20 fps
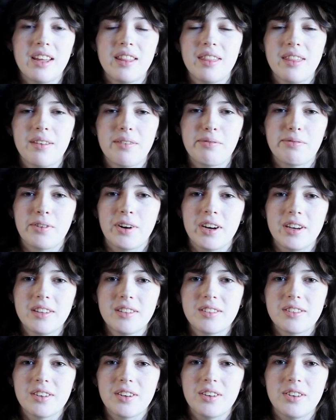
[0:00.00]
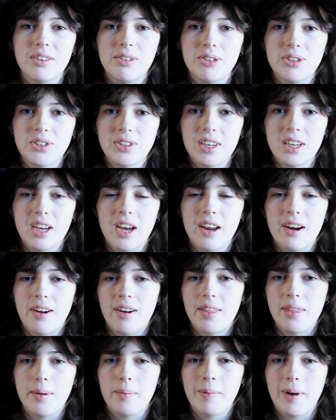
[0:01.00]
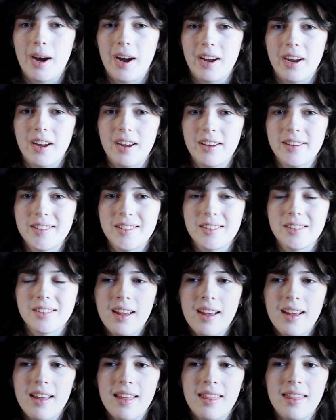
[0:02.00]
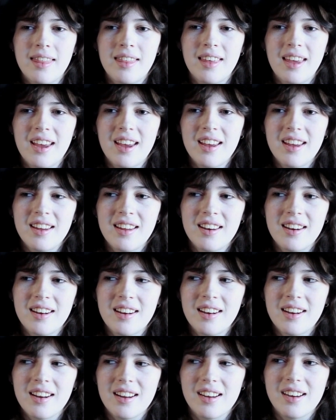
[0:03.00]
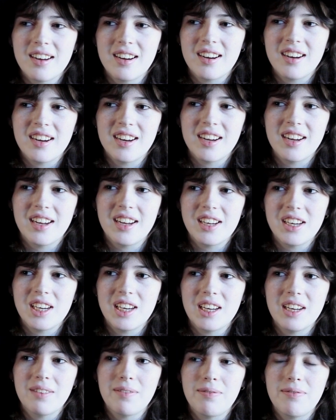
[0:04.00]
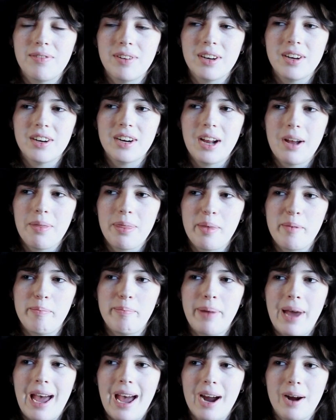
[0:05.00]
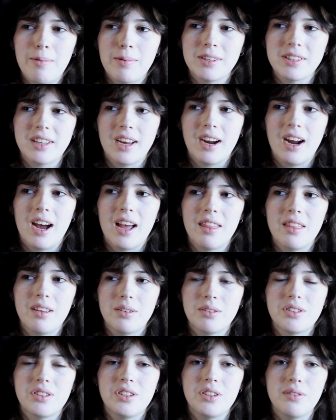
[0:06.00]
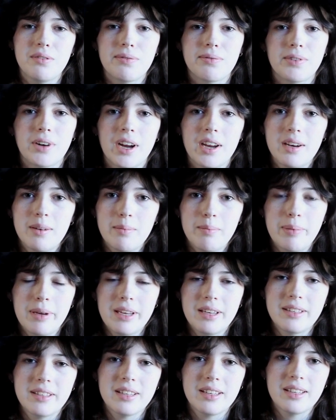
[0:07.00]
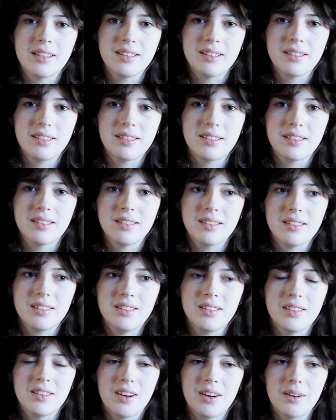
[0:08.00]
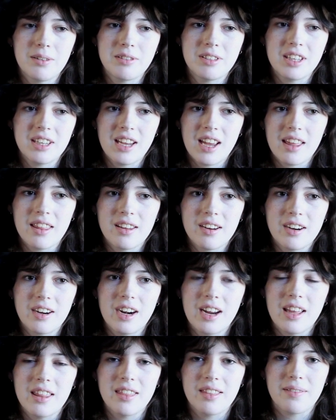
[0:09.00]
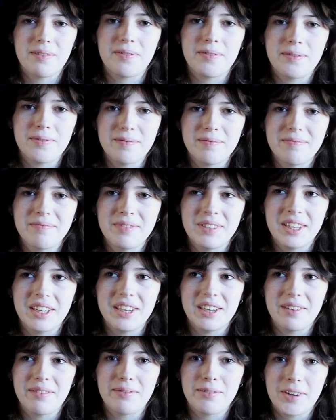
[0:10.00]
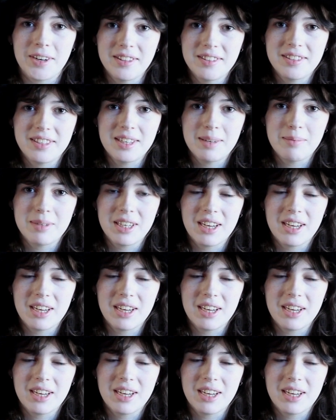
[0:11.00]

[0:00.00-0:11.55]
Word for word: then the fronts are usually cut on the bias. Then I figured out the back once I got those two front pieces, you know, together and the, the front seam